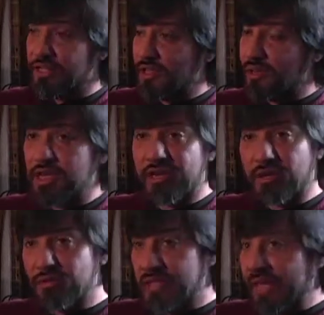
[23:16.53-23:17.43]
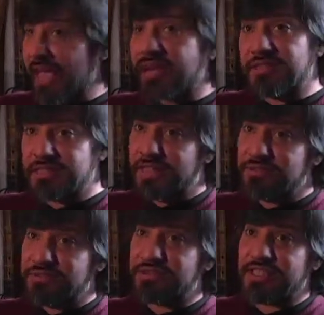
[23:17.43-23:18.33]
You hear only air
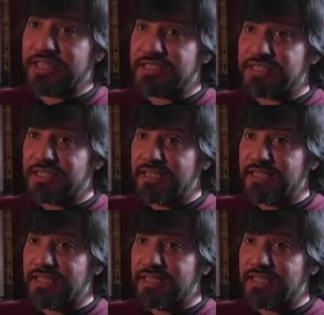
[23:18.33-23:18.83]
sounds, yes.